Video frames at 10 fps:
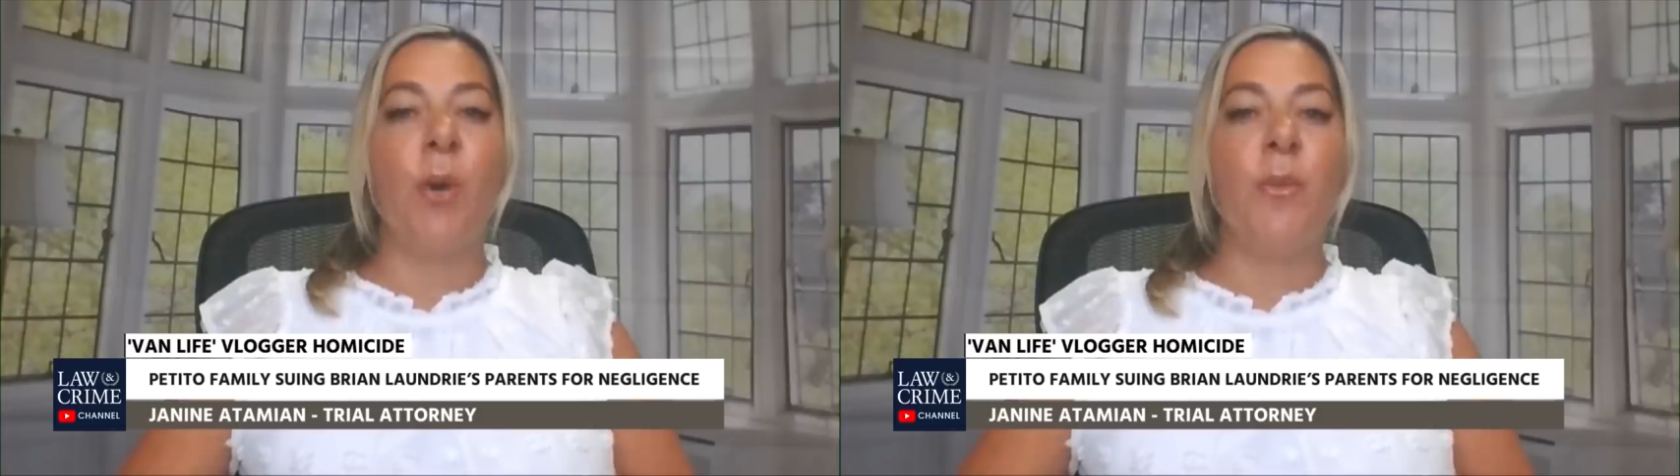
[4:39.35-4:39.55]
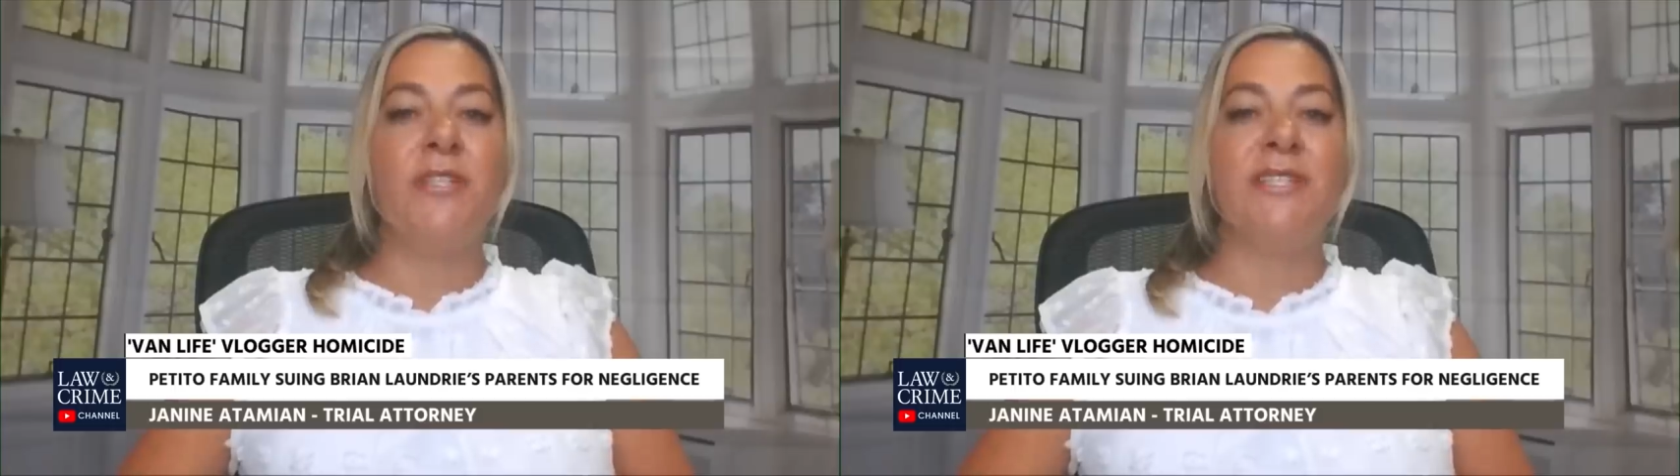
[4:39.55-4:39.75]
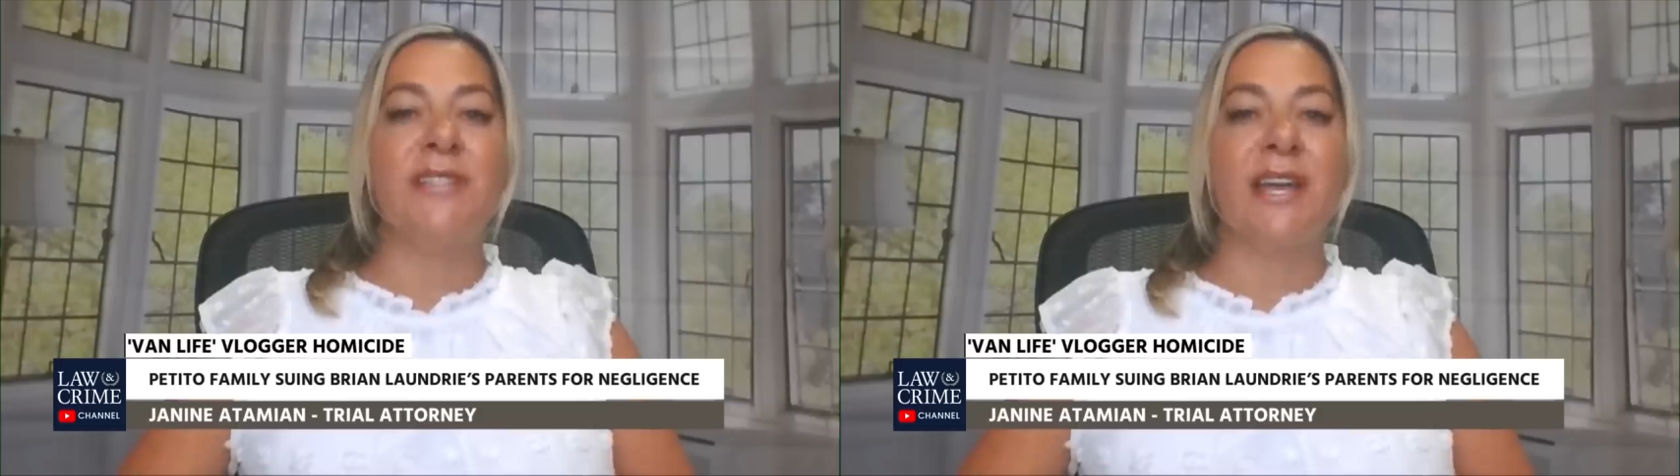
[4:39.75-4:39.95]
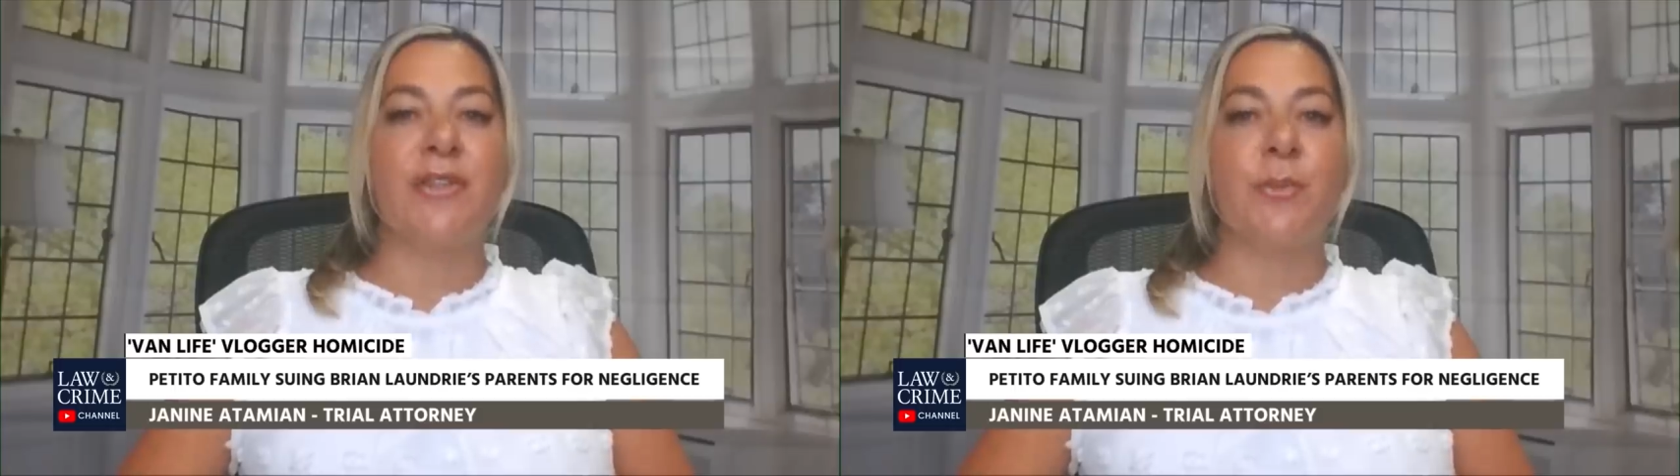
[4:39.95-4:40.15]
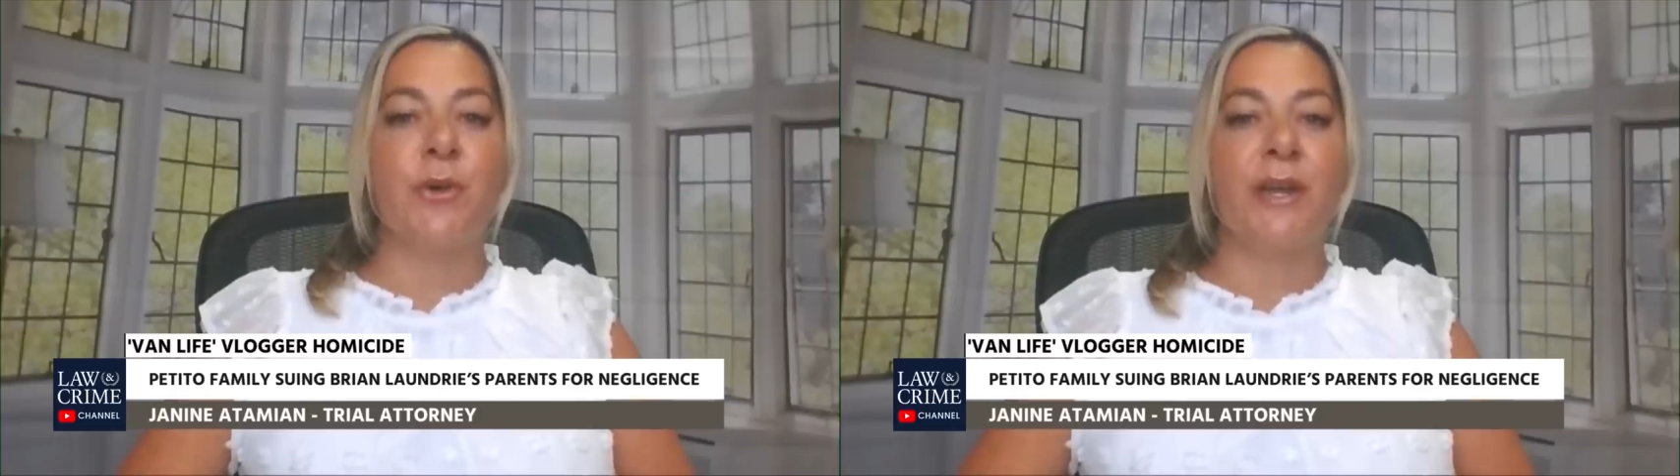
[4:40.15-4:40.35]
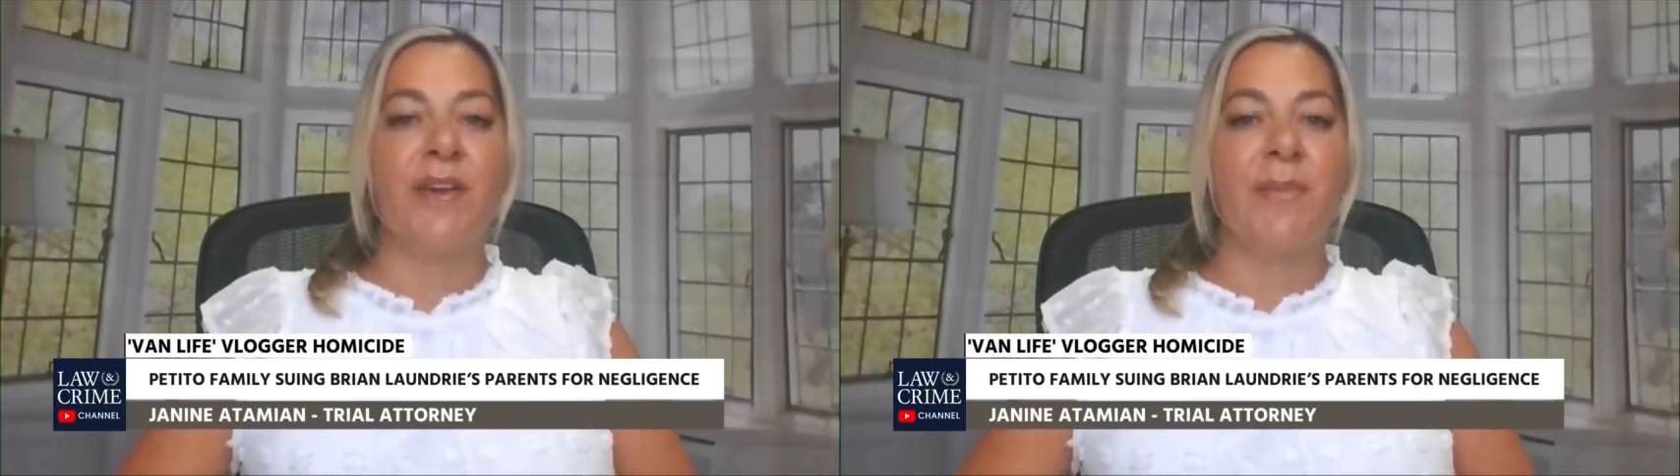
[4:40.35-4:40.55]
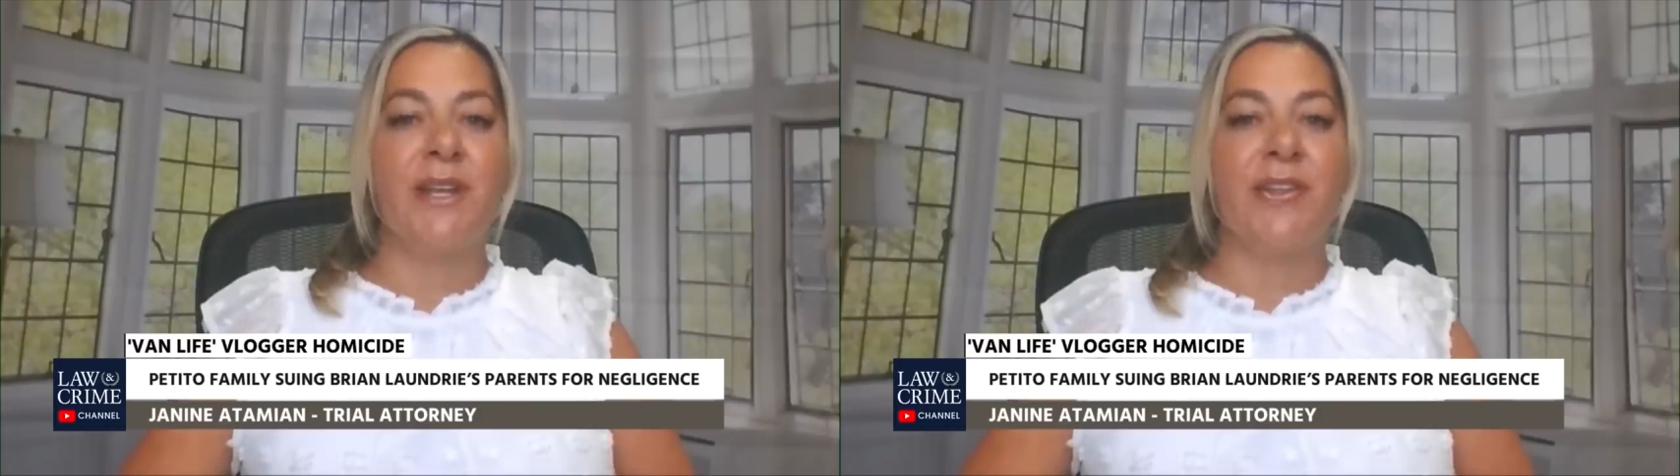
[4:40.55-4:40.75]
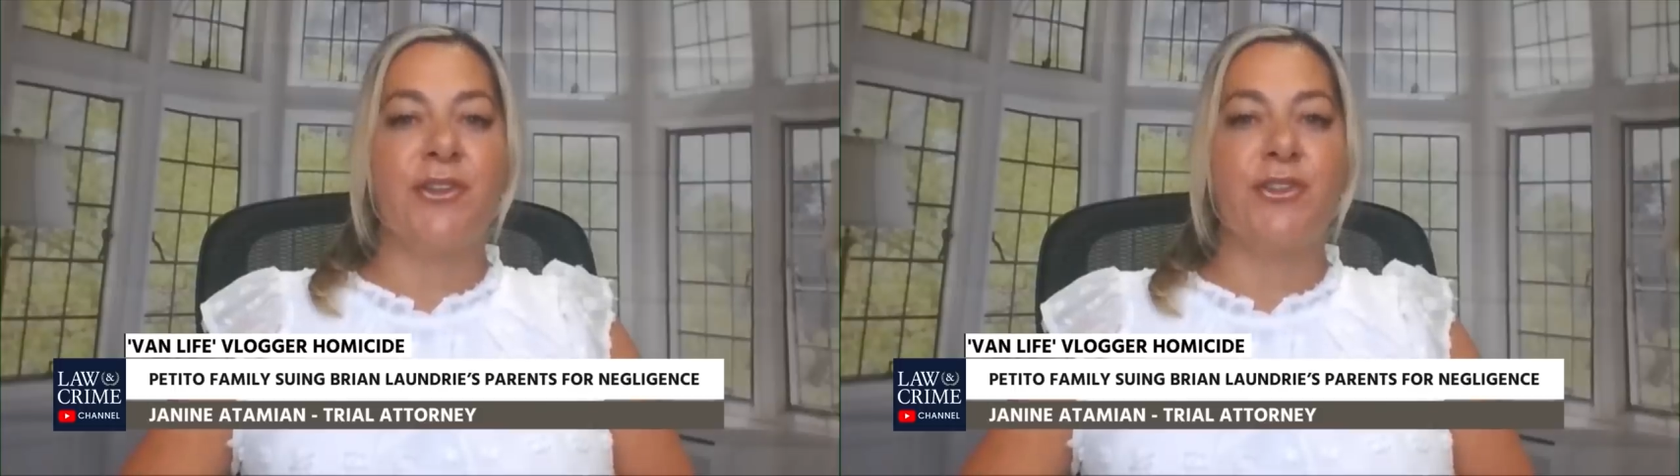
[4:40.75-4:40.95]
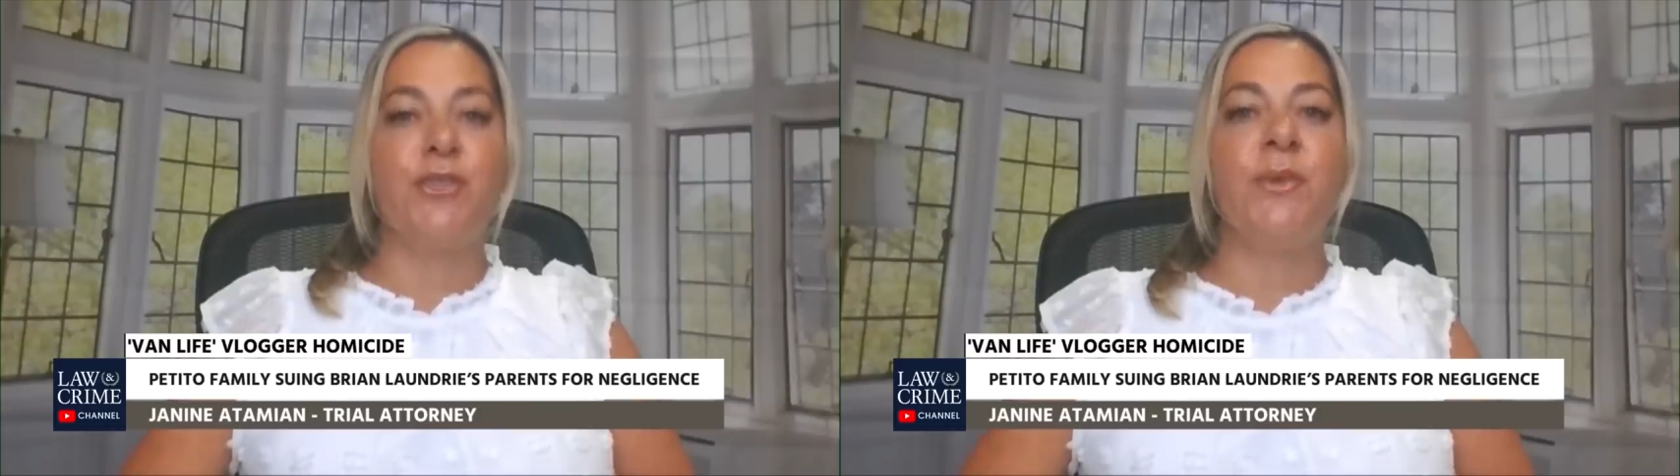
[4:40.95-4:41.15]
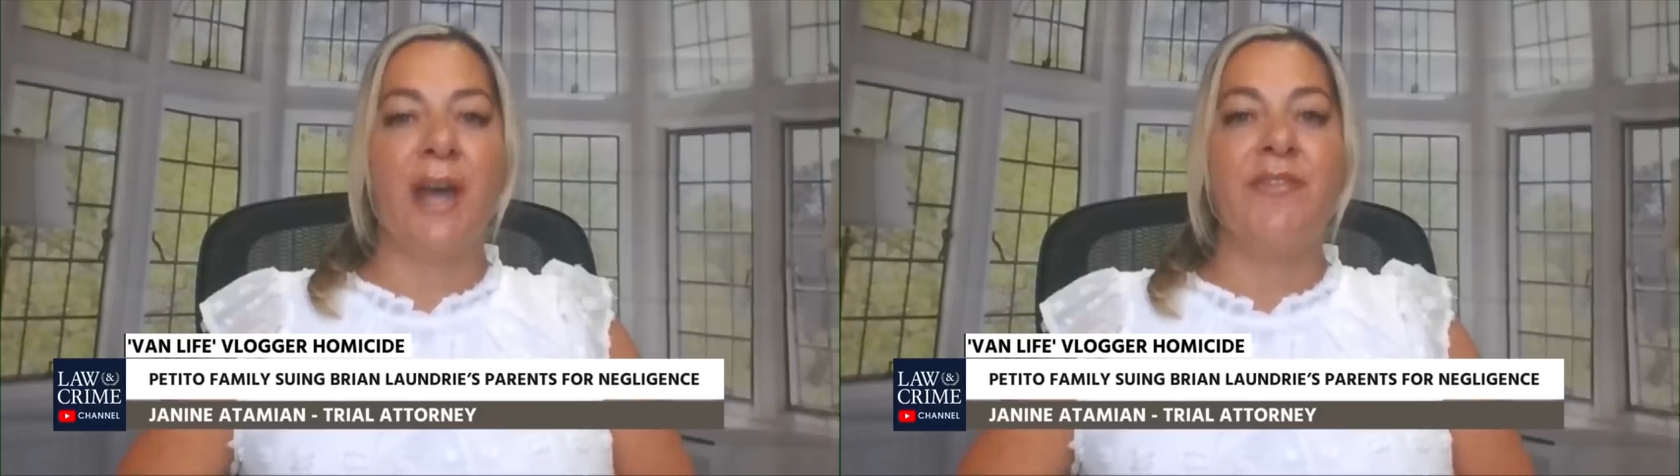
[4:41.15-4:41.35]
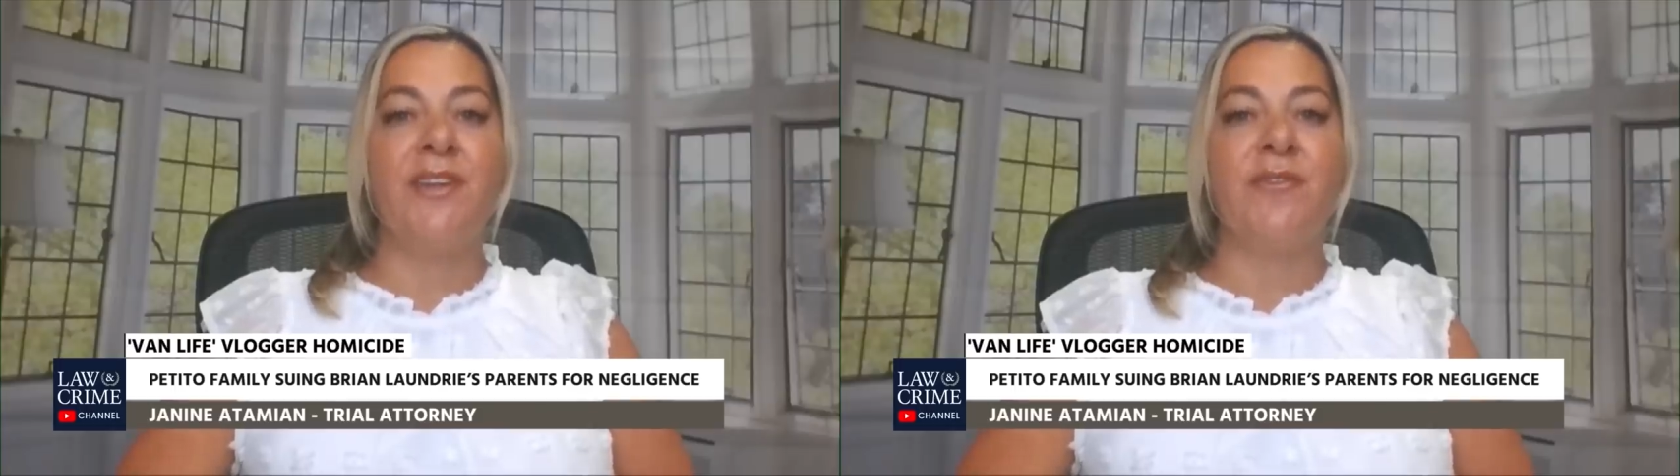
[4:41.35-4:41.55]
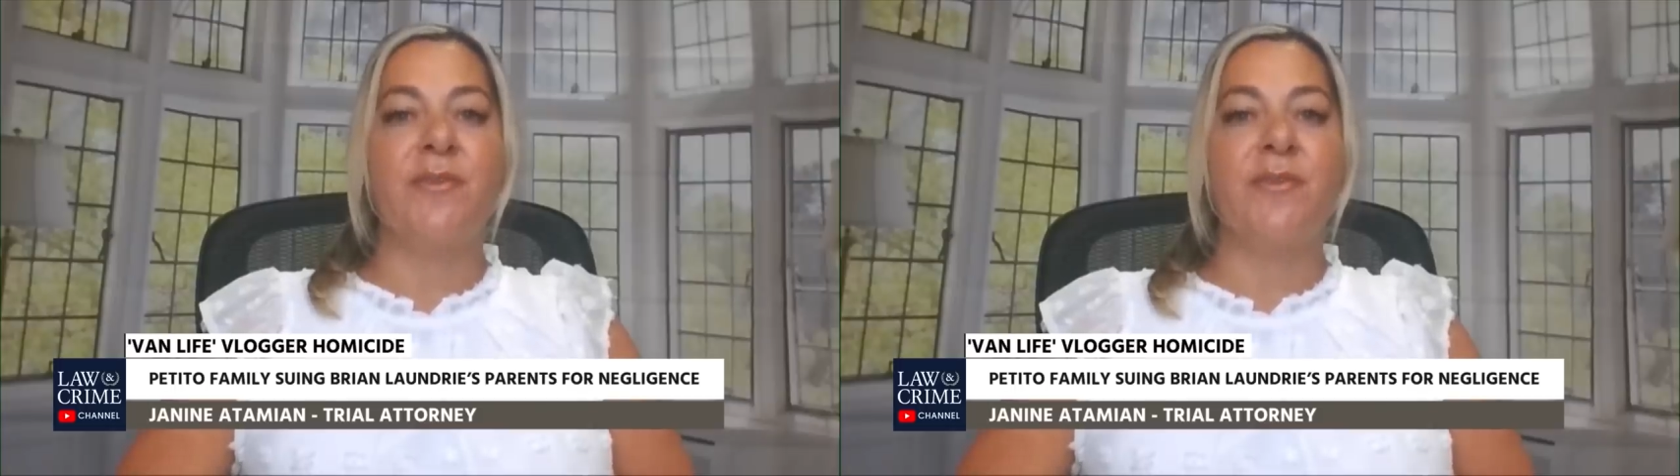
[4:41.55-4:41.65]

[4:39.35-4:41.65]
it almost is like they're putting everybody in there to get